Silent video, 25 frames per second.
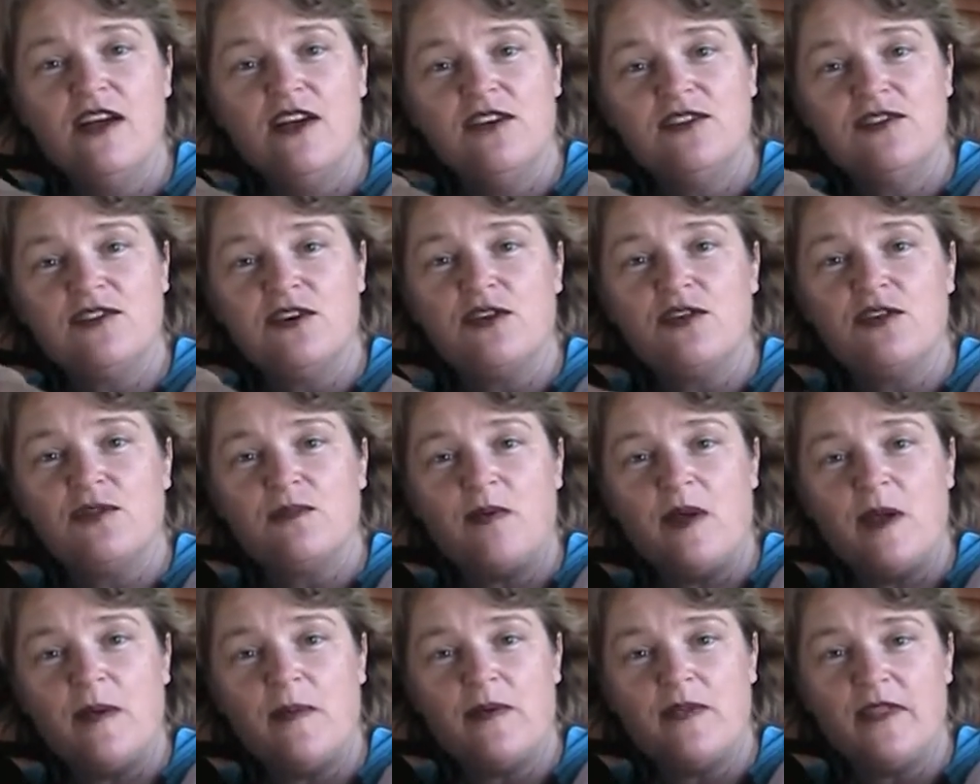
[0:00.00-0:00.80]
So the
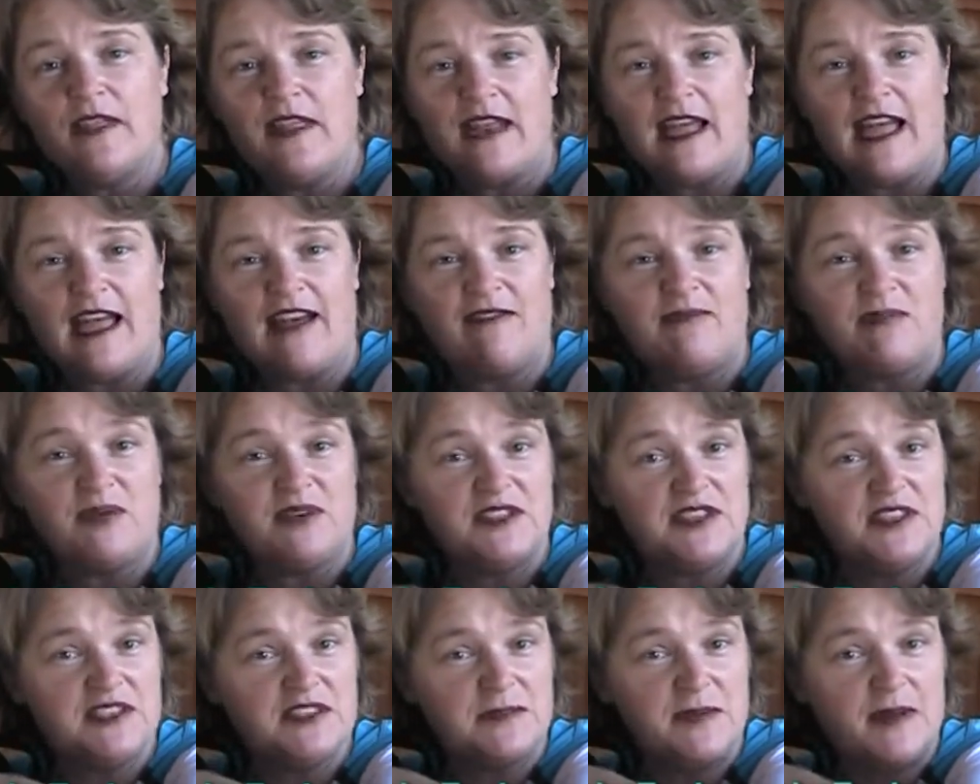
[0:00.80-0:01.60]
people that have
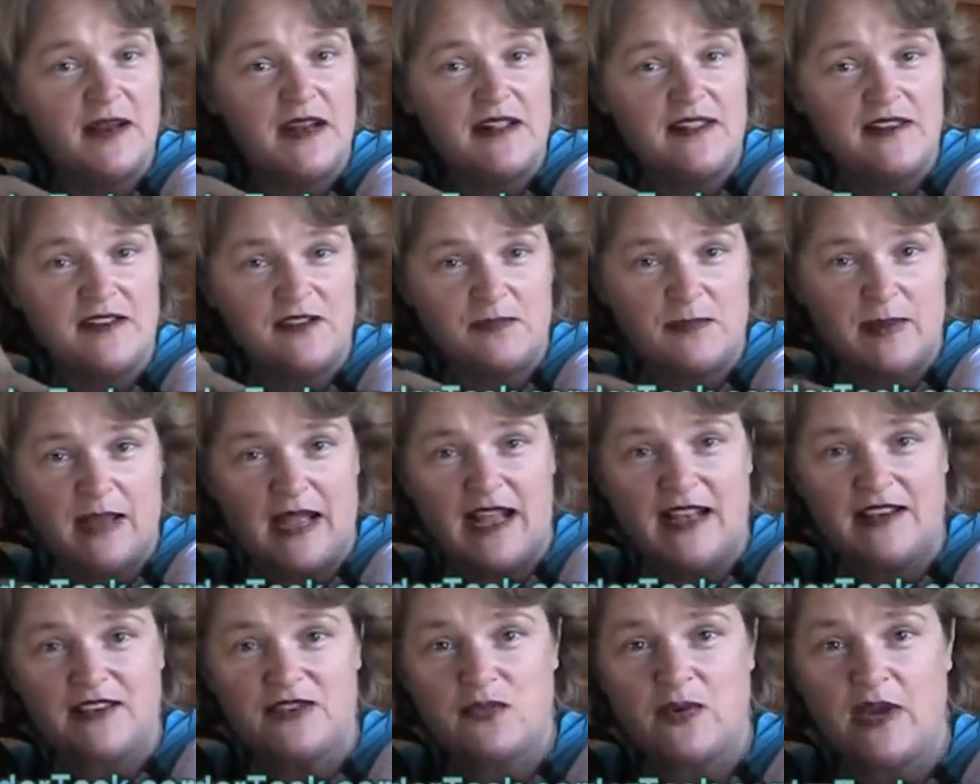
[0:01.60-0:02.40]
participated in this
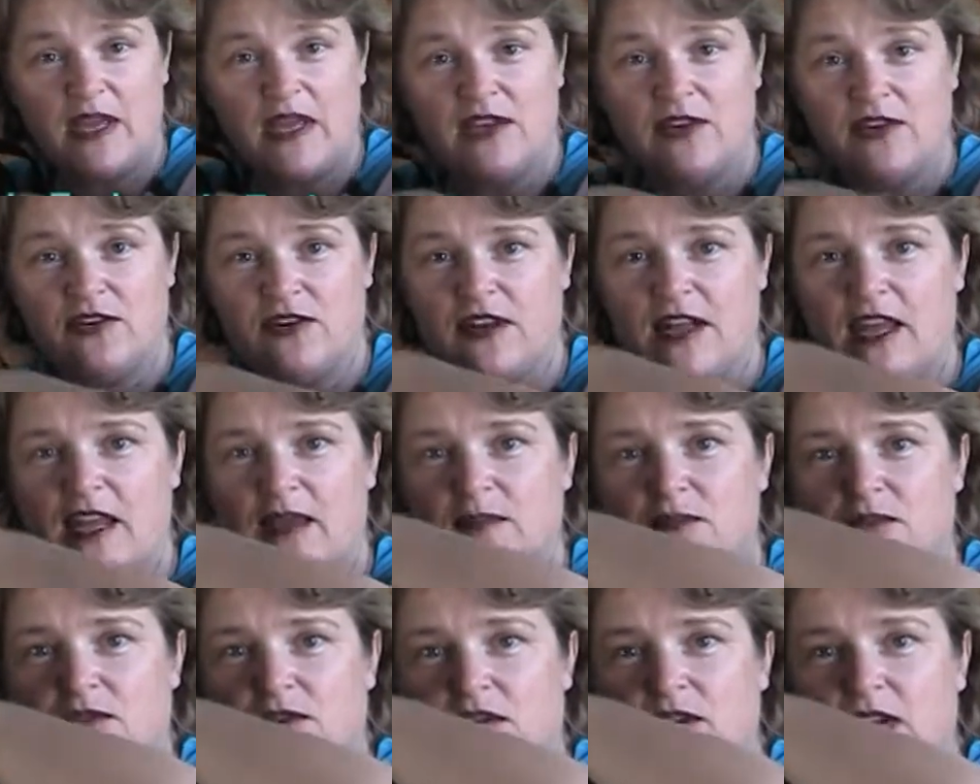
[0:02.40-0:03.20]
past week, your
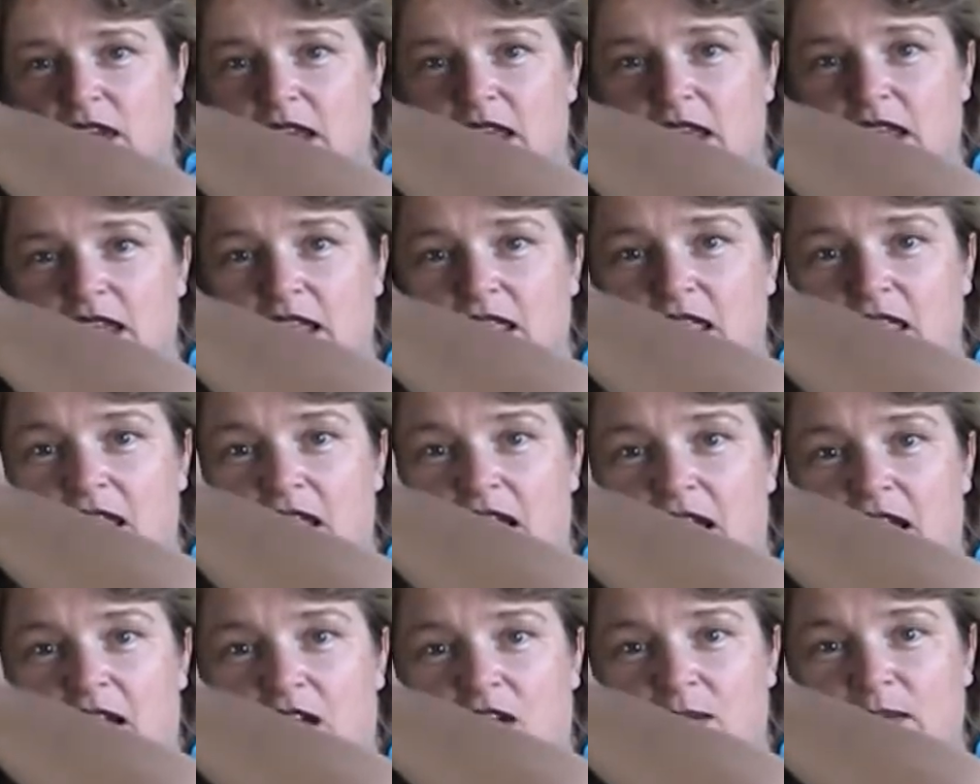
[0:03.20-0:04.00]
names are in the
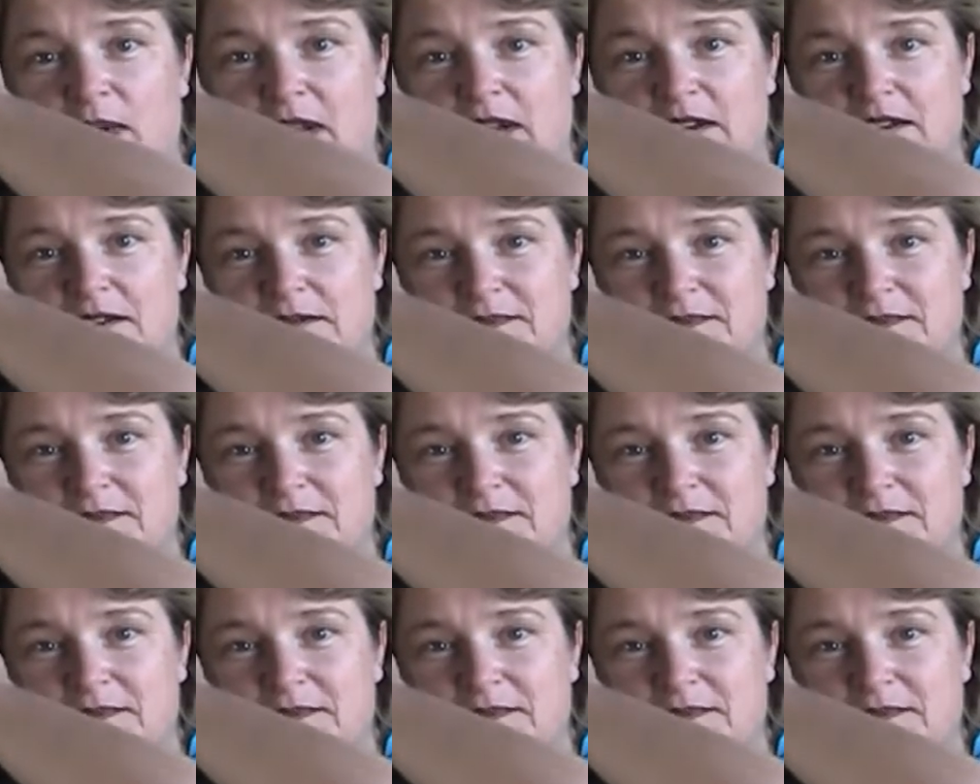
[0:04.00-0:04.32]
helmet.